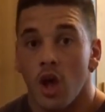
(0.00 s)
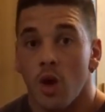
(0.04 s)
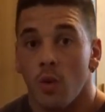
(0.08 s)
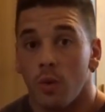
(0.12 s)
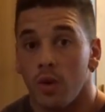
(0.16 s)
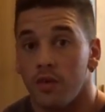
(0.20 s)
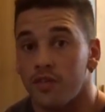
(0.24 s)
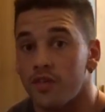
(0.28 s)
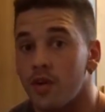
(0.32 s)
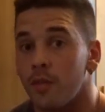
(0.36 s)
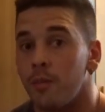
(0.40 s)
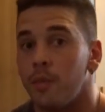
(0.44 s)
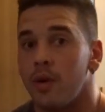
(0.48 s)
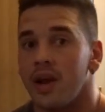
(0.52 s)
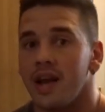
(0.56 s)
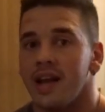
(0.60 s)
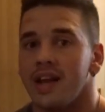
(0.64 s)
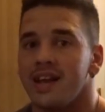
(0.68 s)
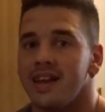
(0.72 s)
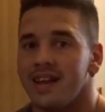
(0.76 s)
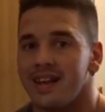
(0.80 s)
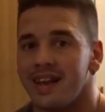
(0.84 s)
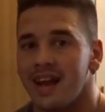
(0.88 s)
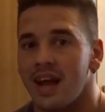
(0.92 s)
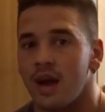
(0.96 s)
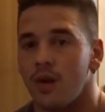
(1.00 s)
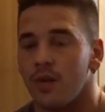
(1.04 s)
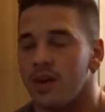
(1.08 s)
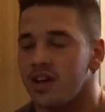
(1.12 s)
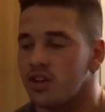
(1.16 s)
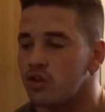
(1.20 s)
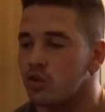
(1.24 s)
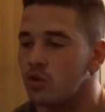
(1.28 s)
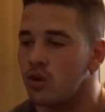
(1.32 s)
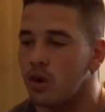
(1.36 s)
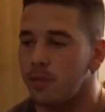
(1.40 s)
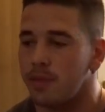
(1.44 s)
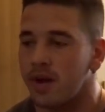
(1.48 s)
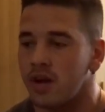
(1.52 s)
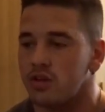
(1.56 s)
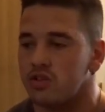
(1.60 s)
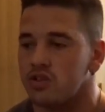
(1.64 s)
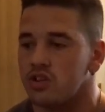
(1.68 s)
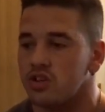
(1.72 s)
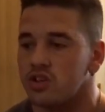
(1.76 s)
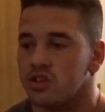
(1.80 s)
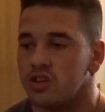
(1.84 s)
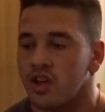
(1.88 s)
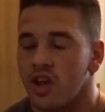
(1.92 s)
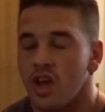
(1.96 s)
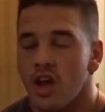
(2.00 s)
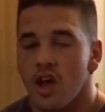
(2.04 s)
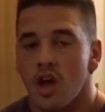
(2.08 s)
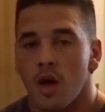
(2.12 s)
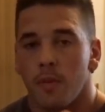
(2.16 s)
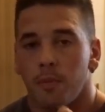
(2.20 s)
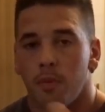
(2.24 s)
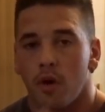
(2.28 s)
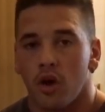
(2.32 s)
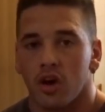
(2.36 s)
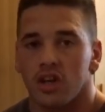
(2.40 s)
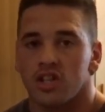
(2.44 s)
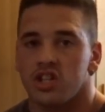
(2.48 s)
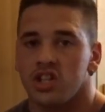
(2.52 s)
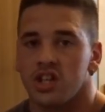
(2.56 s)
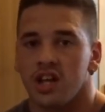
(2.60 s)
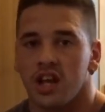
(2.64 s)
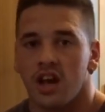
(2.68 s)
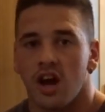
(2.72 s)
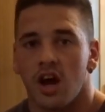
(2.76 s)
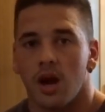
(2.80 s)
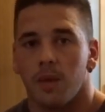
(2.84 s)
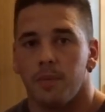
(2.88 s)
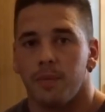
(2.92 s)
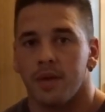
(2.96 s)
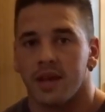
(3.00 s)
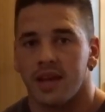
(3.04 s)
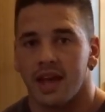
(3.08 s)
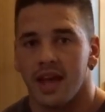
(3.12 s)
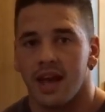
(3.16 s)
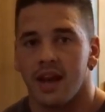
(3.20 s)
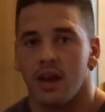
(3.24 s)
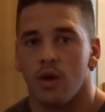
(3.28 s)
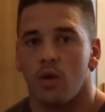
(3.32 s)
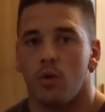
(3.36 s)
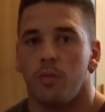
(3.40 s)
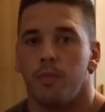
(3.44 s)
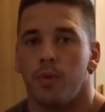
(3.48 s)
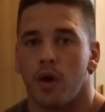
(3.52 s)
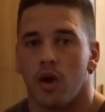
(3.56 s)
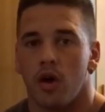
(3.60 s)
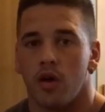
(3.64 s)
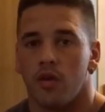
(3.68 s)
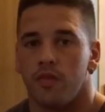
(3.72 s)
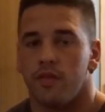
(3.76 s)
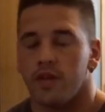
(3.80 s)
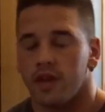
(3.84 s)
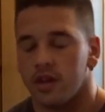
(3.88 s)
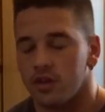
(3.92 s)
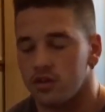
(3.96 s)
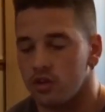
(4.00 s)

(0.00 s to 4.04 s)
We've completed it now. It's all about just polishing it up and getting it all perfect.